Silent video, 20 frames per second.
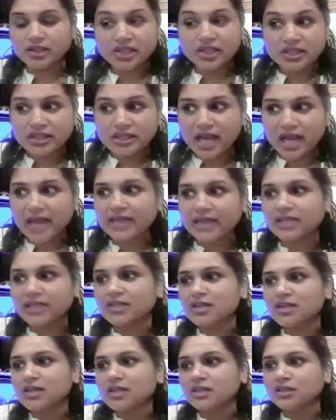diet,
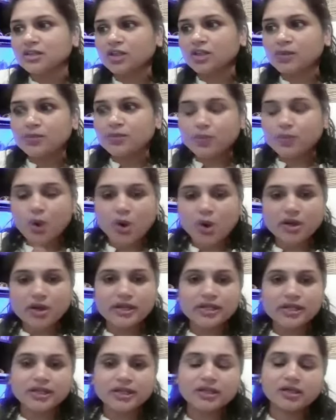the
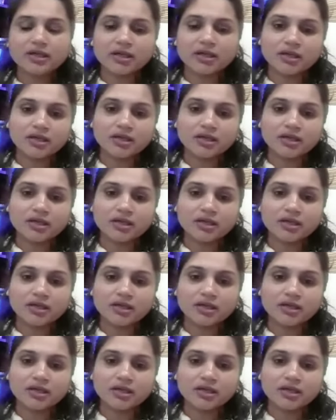broccoli,